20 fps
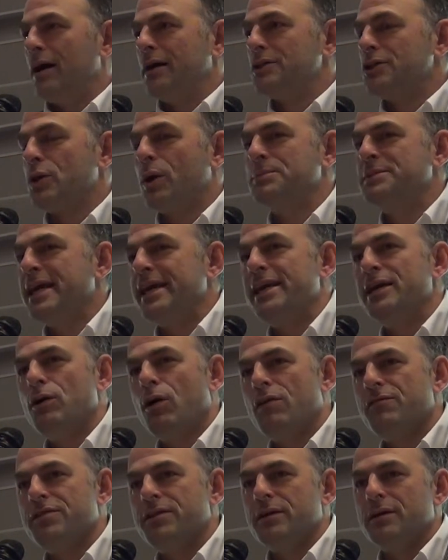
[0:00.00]
So I'm taking
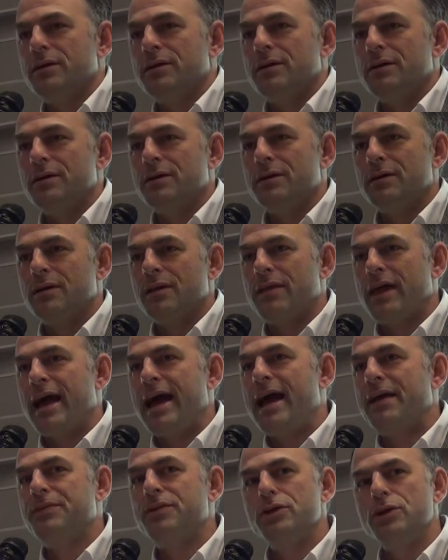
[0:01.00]
off the
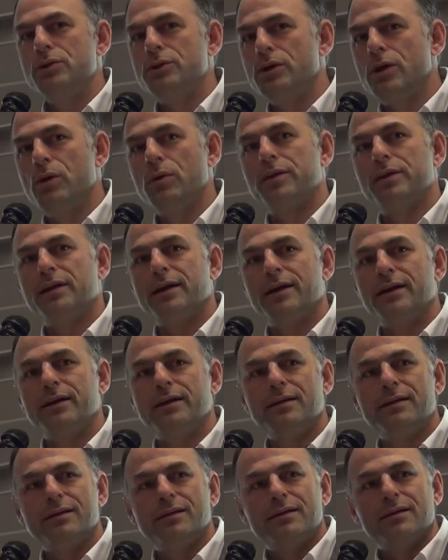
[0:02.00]
hat that you know
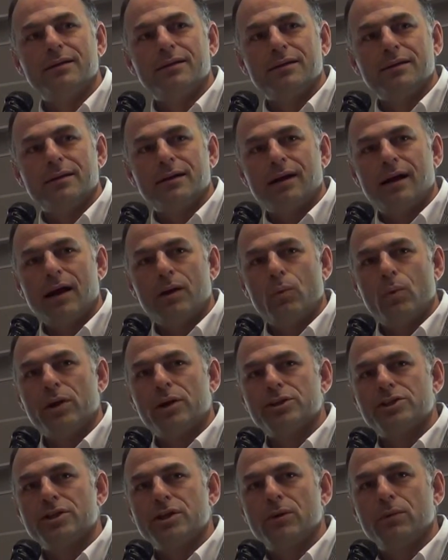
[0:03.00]
that I
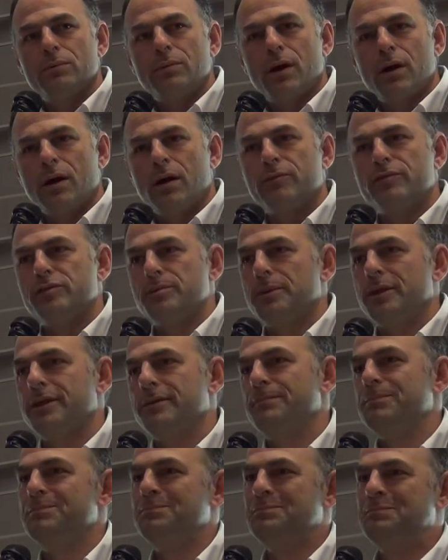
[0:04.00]
wear so uncomfortably.
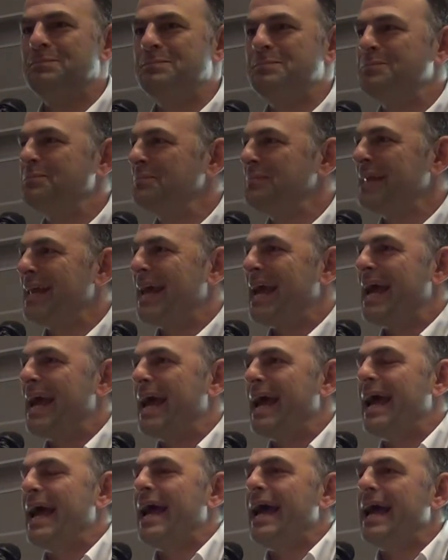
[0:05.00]

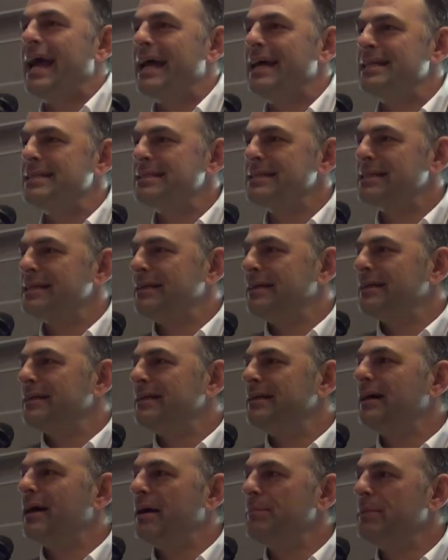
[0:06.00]
And
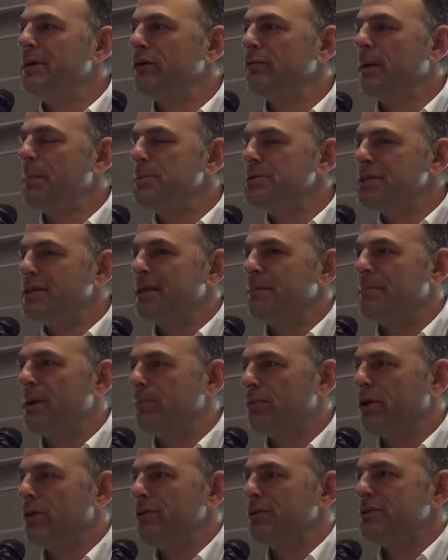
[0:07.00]
I'm here representing my
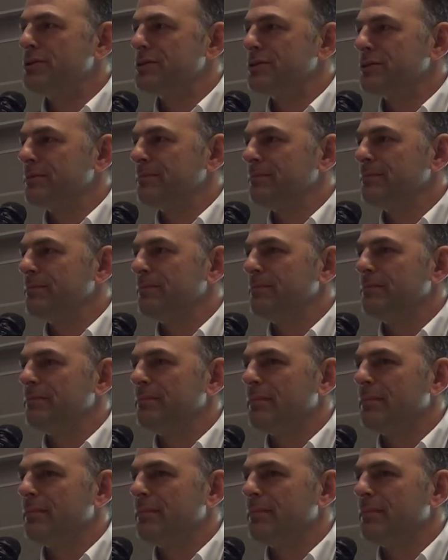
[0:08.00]
brothers